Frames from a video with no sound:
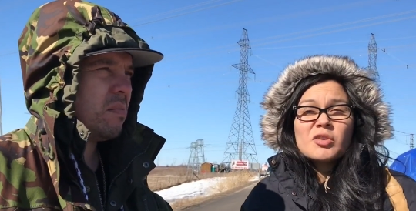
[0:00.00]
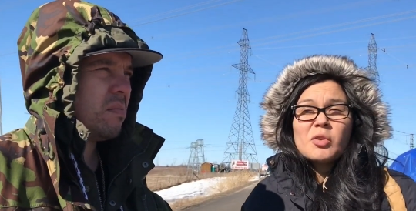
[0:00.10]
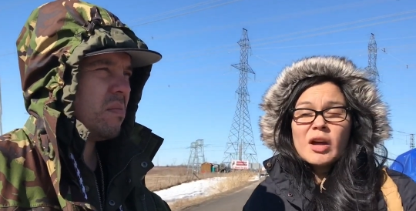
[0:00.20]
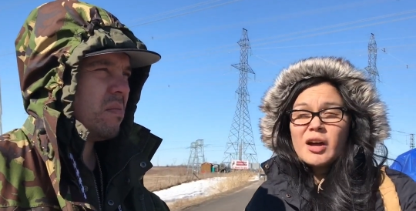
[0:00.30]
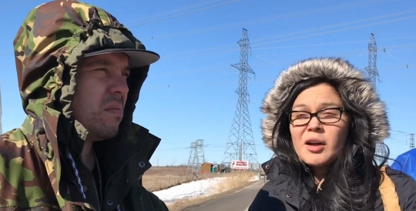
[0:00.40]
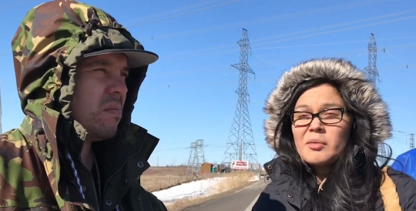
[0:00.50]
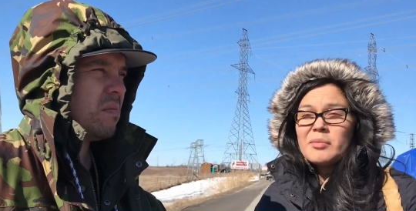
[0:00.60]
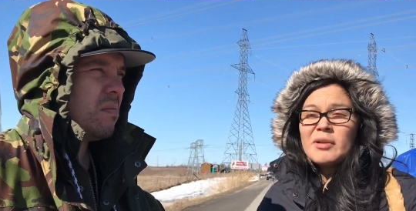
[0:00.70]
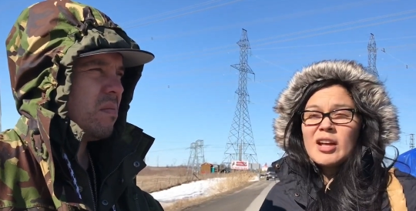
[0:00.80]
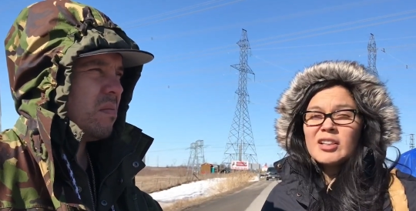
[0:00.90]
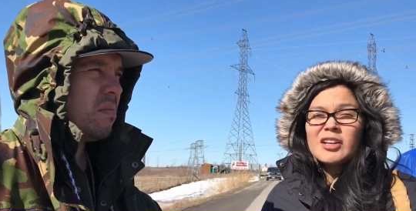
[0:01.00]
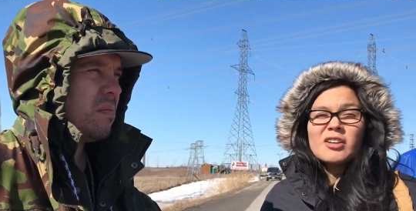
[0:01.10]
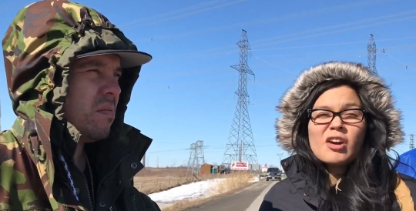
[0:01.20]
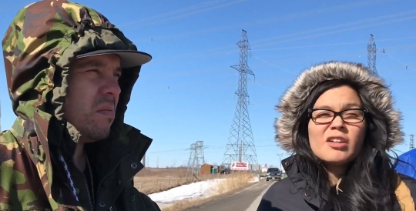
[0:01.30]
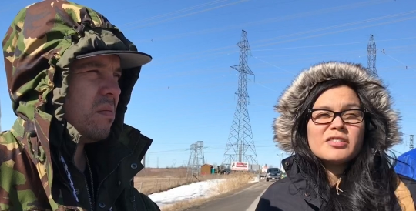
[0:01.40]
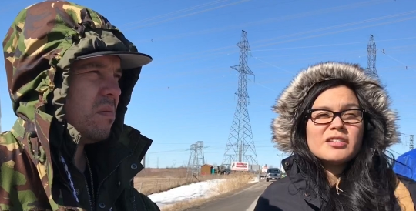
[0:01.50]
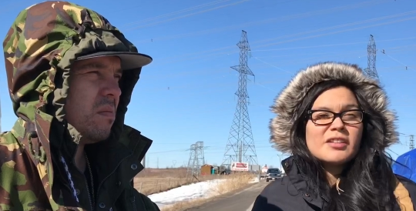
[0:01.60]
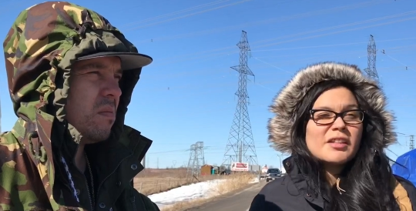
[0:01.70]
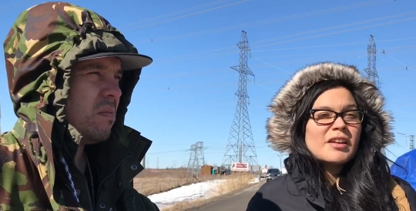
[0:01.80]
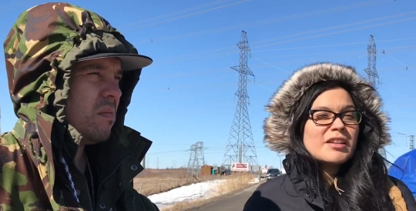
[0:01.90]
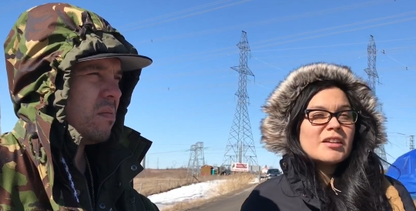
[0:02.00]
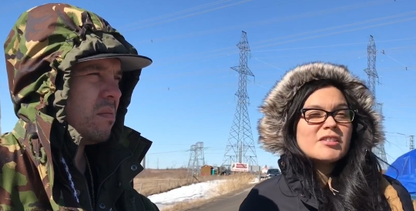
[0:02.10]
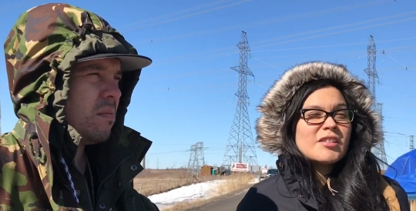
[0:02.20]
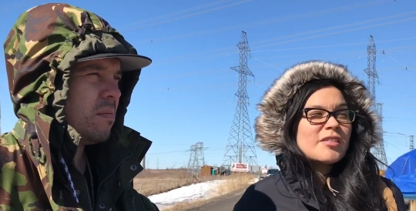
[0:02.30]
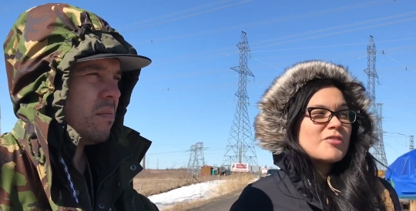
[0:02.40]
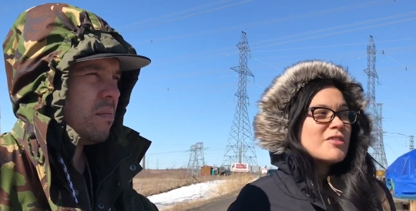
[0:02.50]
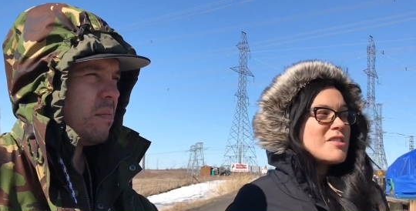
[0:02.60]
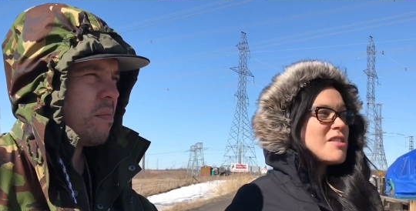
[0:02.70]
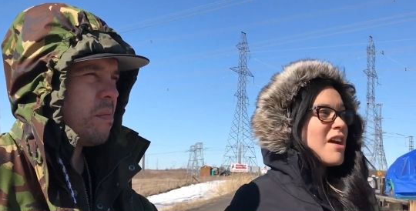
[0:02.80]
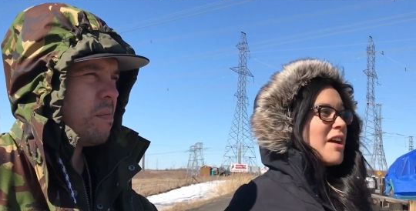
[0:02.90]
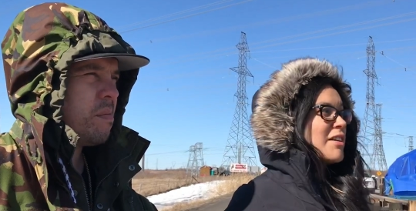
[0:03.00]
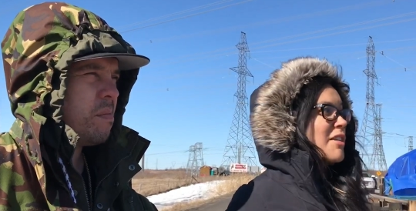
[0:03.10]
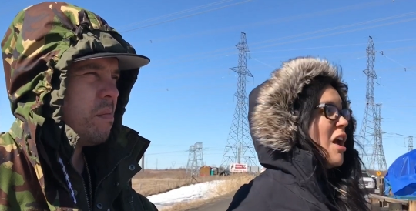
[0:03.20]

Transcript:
Speaker 1: um, like all these like industry and